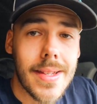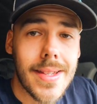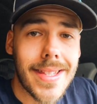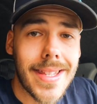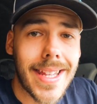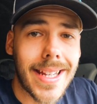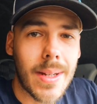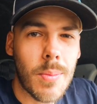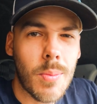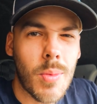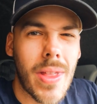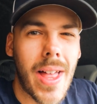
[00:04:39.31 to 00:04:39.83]

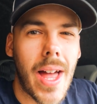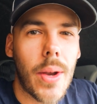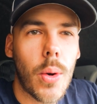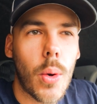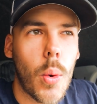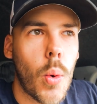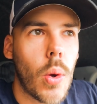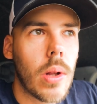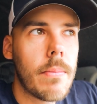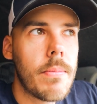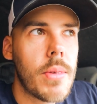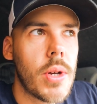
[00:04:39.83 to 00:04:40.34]
Sticking with that
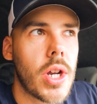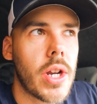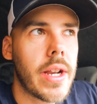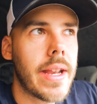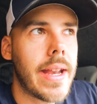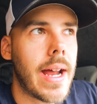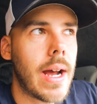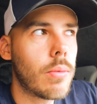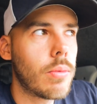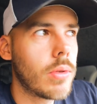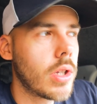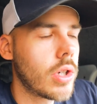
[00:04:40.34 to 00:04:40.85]
whole
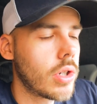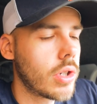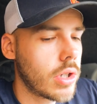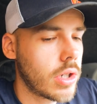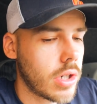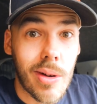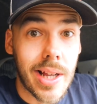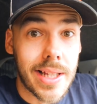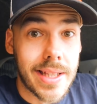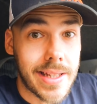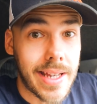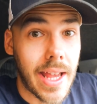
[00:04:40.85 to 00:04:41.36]
murdered
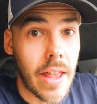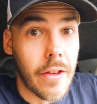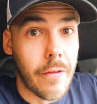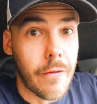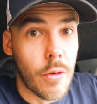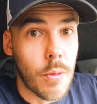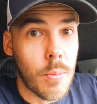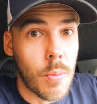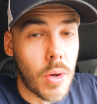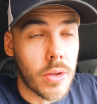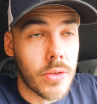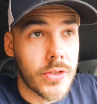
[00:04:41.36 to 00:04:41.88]
outlook. Let's get the
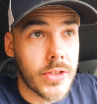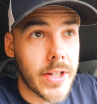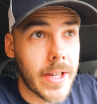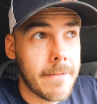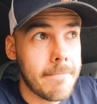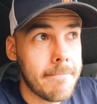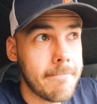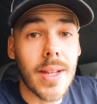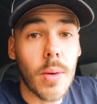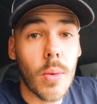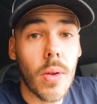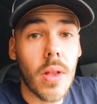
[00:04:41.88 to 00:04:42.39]
front ones
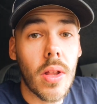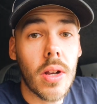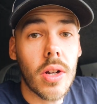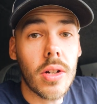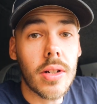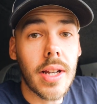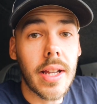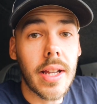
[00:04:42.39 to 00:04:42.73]
in, see what they look